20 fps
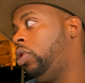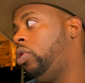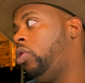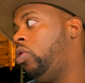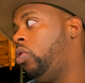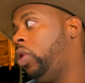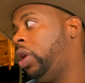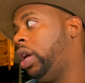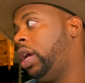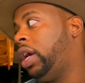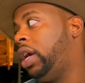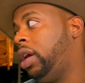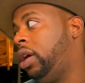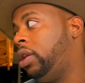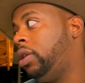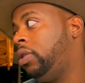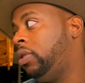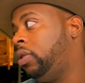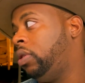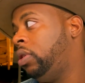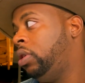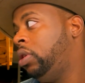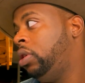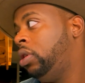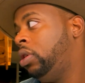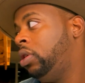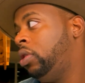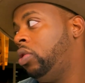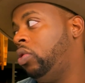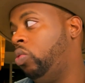go ahead
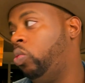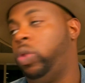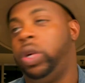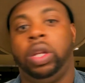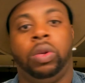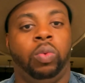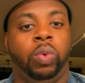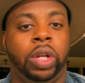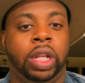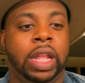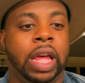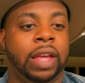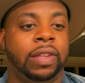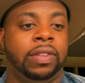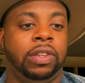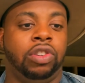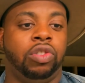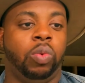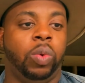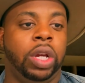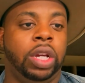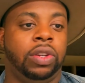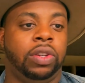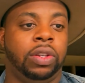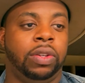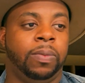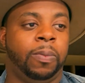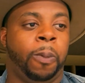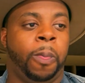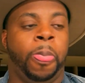with with that situation.